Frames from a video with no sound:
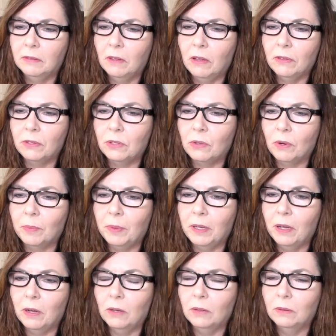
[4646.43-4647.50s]
All the
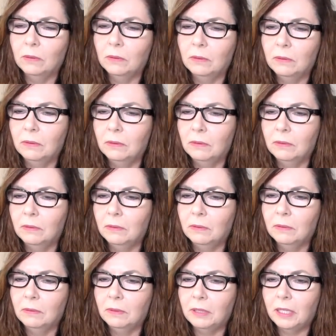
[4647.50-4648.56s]
Scorpio
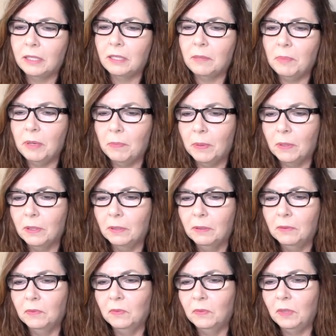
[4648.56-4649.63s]
sexy people
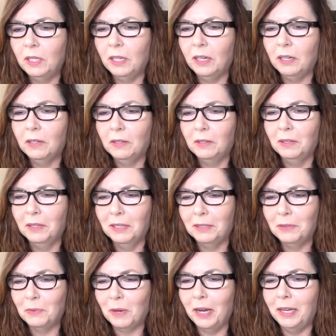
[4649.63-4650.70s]
here.
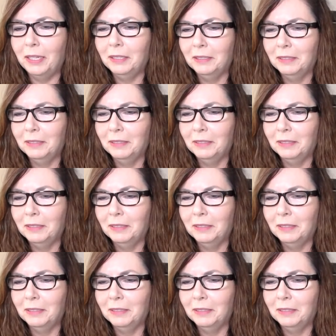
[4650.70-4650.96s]
That's right.